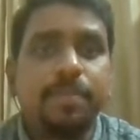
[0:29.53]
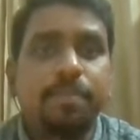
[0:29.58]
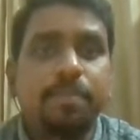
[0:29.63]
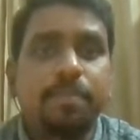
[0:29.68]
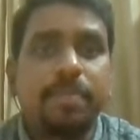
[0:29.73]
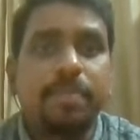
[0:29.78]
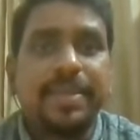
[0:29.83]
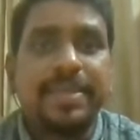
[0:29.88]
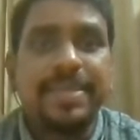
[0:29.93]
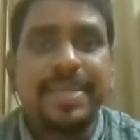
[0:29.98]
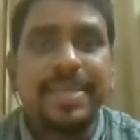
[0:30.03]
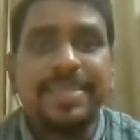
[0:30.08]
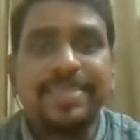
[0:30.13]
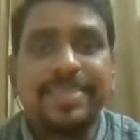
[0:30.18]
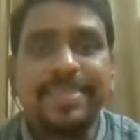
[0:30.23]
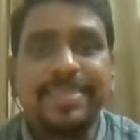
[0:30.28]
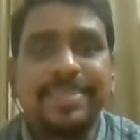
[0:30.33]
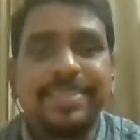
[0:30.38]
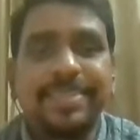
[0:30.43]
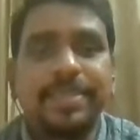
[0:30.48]
the
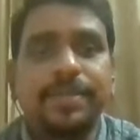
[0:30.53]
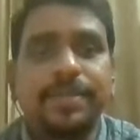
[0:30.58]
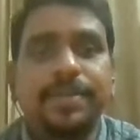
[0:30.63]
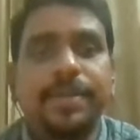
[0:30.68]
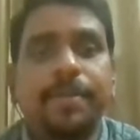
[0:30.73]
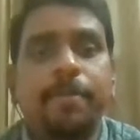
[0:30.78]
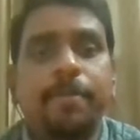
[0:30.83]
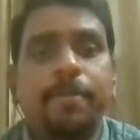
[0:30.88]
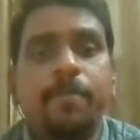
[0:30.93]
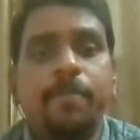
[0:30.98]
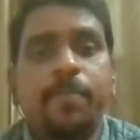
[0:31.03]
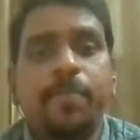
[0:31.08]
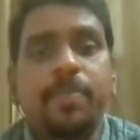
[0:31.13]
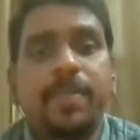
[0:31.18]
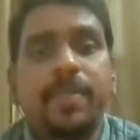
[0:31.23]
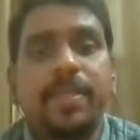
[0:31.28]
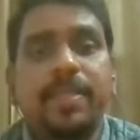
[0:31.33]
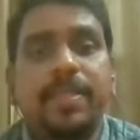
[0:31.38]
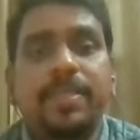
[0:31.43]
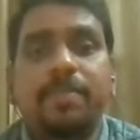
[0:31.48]
placating theory,
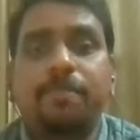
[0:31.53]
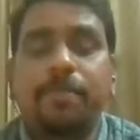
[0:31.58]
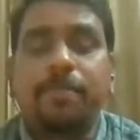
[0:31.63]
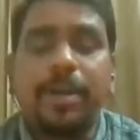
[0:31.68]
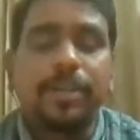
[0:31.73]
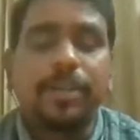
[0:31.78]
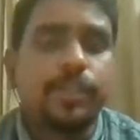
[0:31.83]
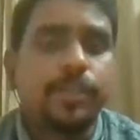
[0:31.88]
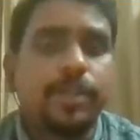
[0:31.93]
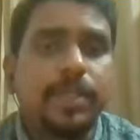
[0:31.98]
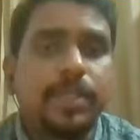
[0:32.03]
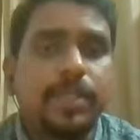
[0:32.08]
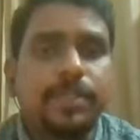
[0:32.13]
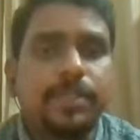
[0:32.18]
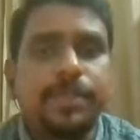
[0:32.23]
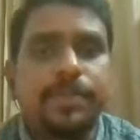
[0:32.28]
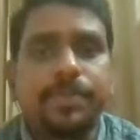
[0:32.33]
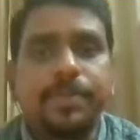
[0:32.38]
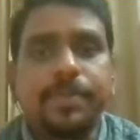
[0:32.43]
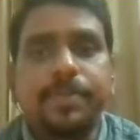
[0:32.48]
and the functional
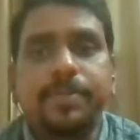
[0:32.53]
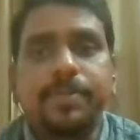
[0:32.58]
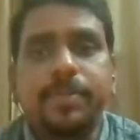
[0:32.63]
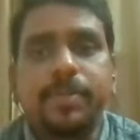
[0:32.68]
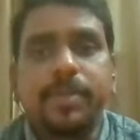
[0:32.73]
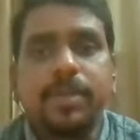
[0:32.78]
theory.